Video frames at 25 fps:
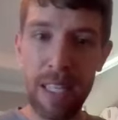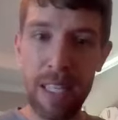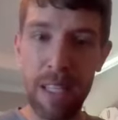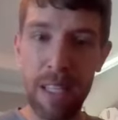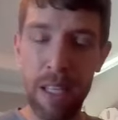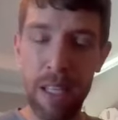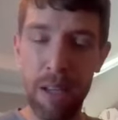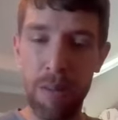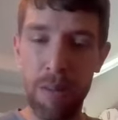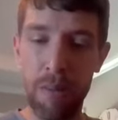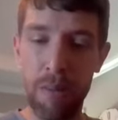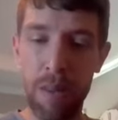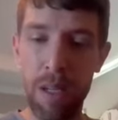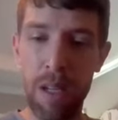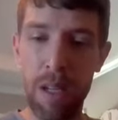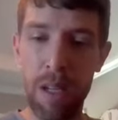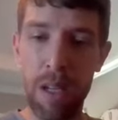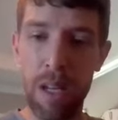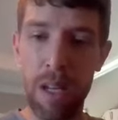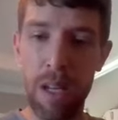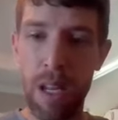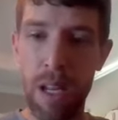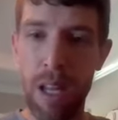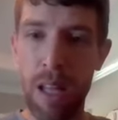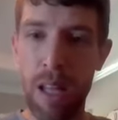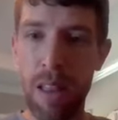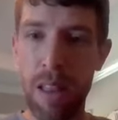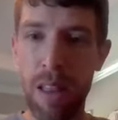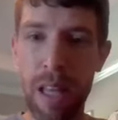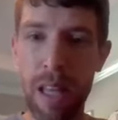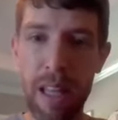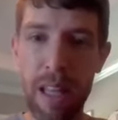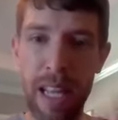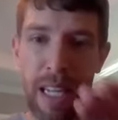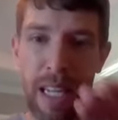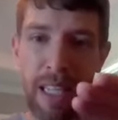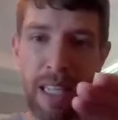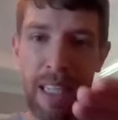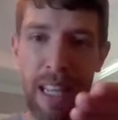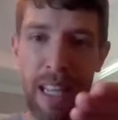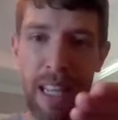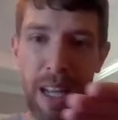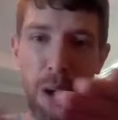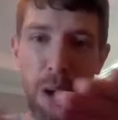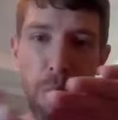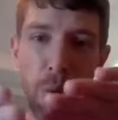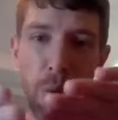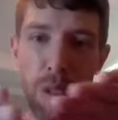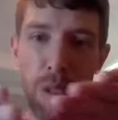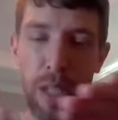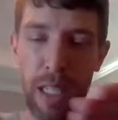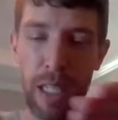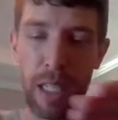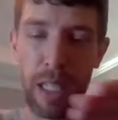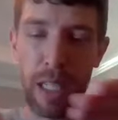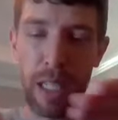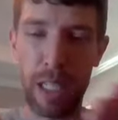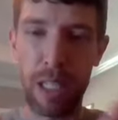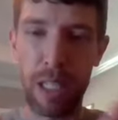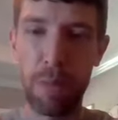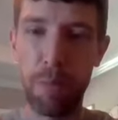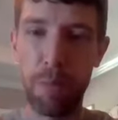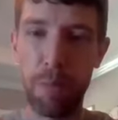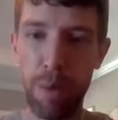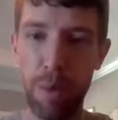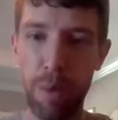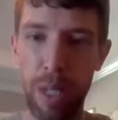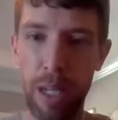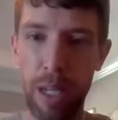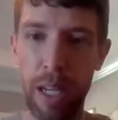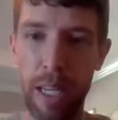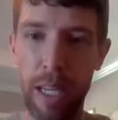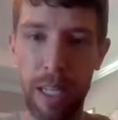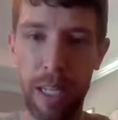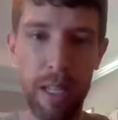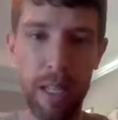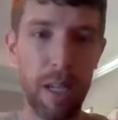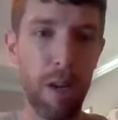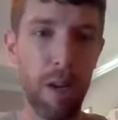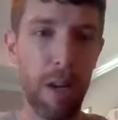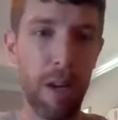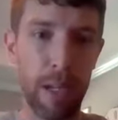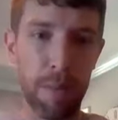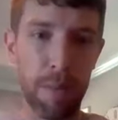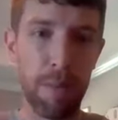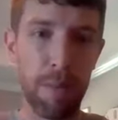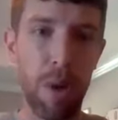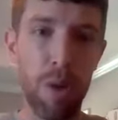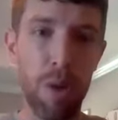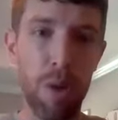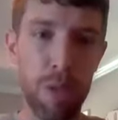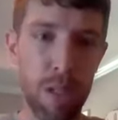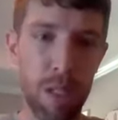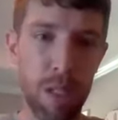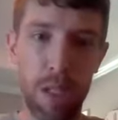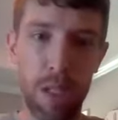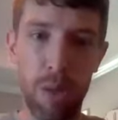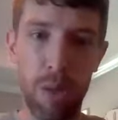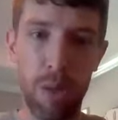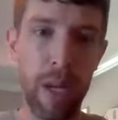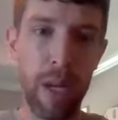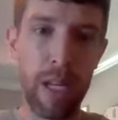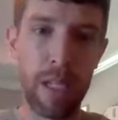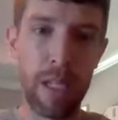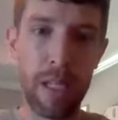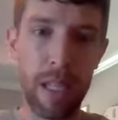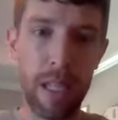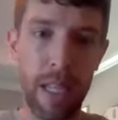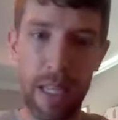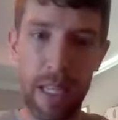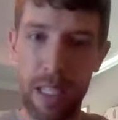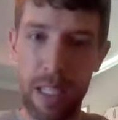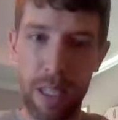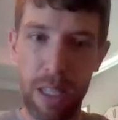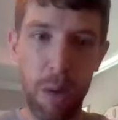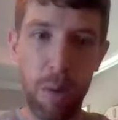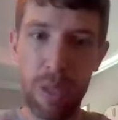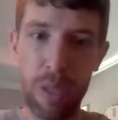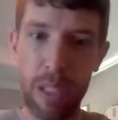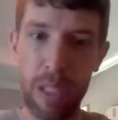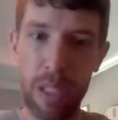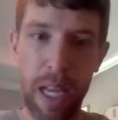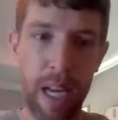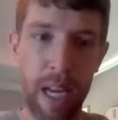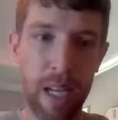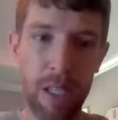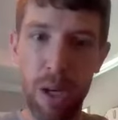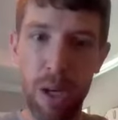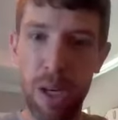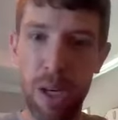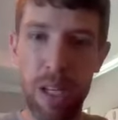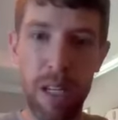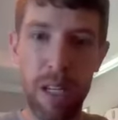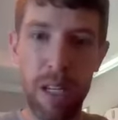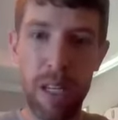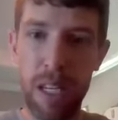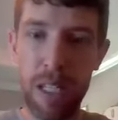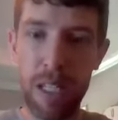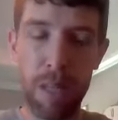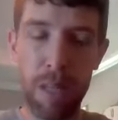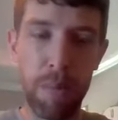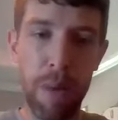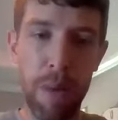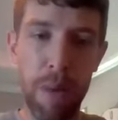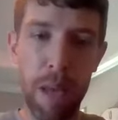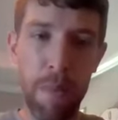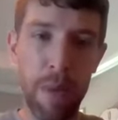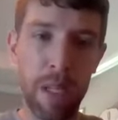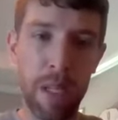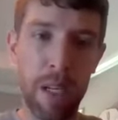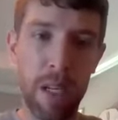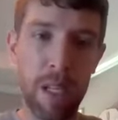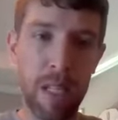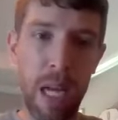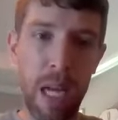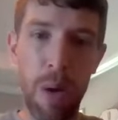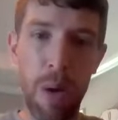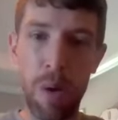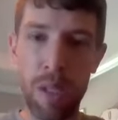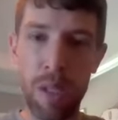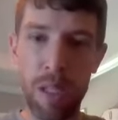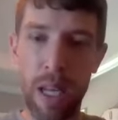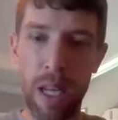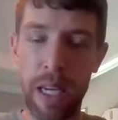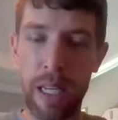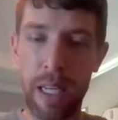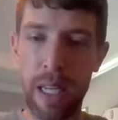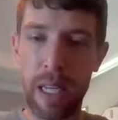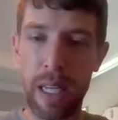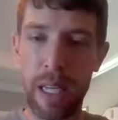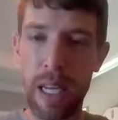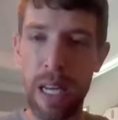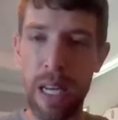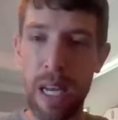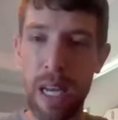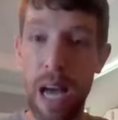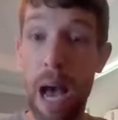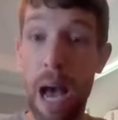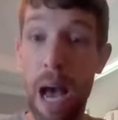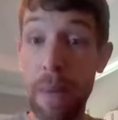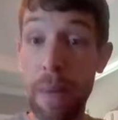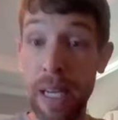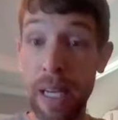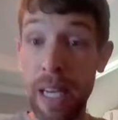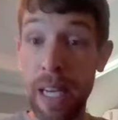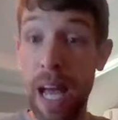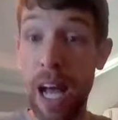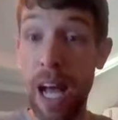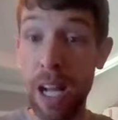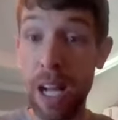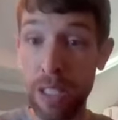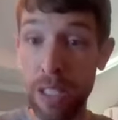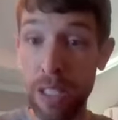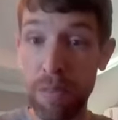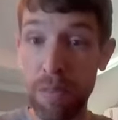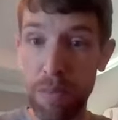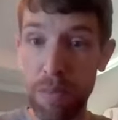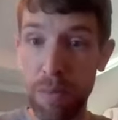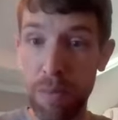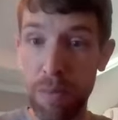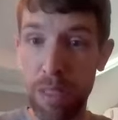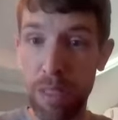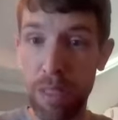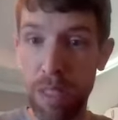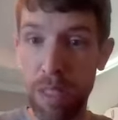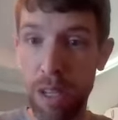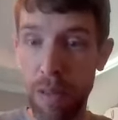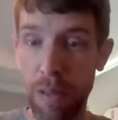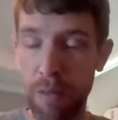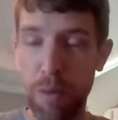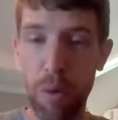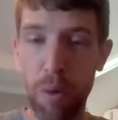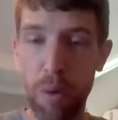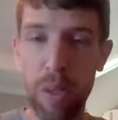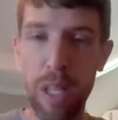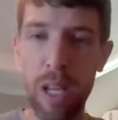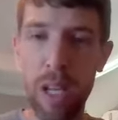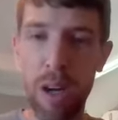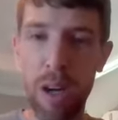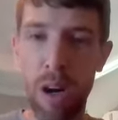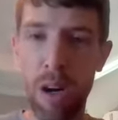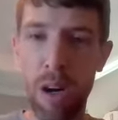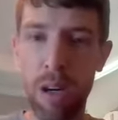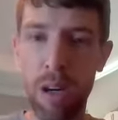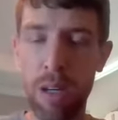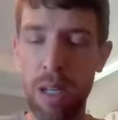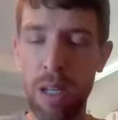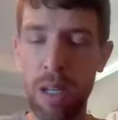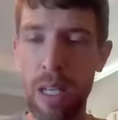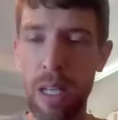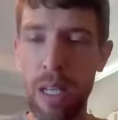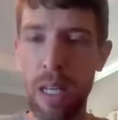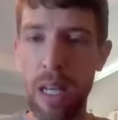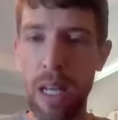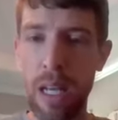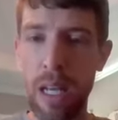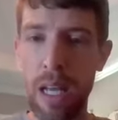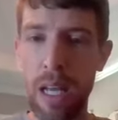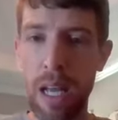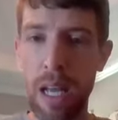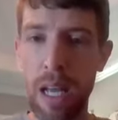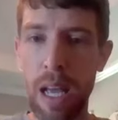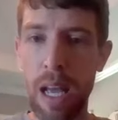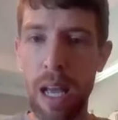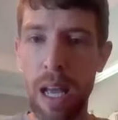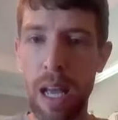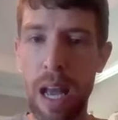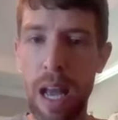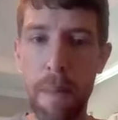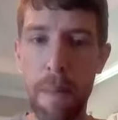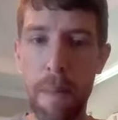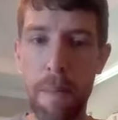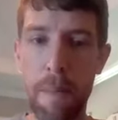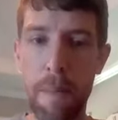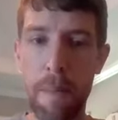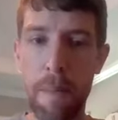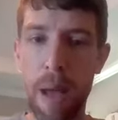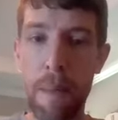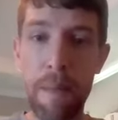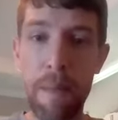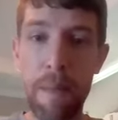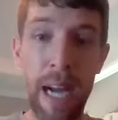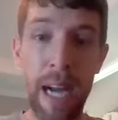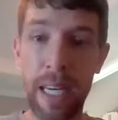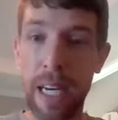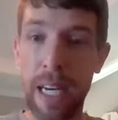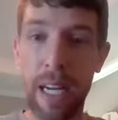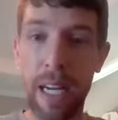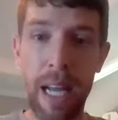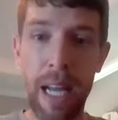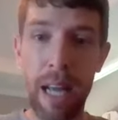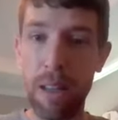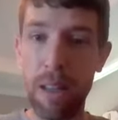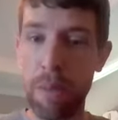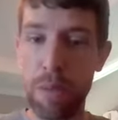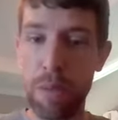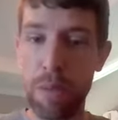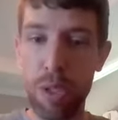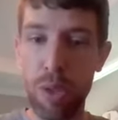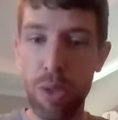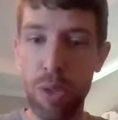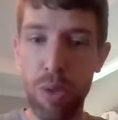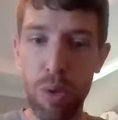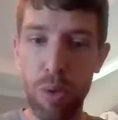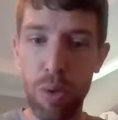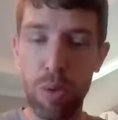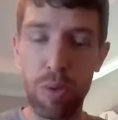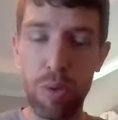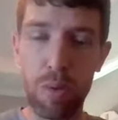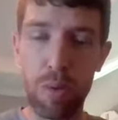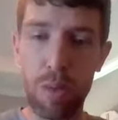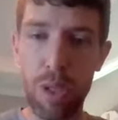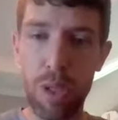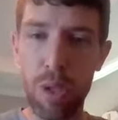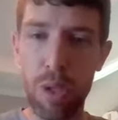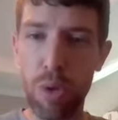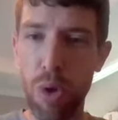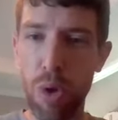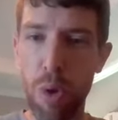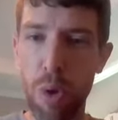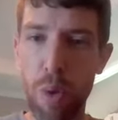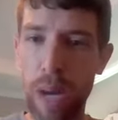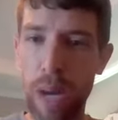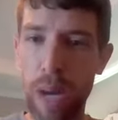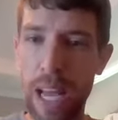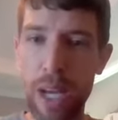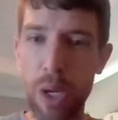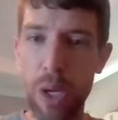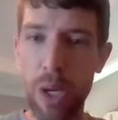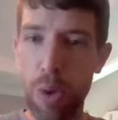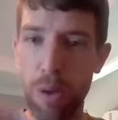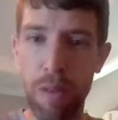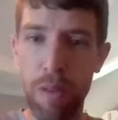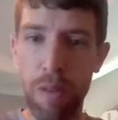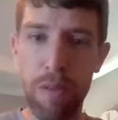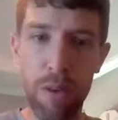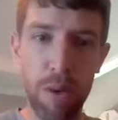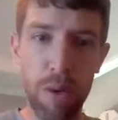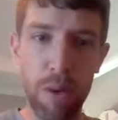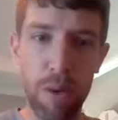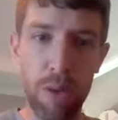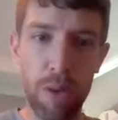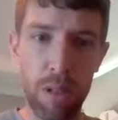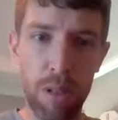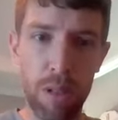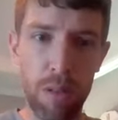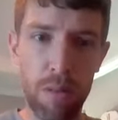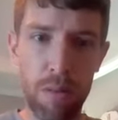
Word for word: them, then they they almost like split, like you know, like Moses in the Red Sea. They almost kind of started to dissipate because I was like, I'm acknowledging them for what they are and I'm I'm not going to allow them to control what I do in the future.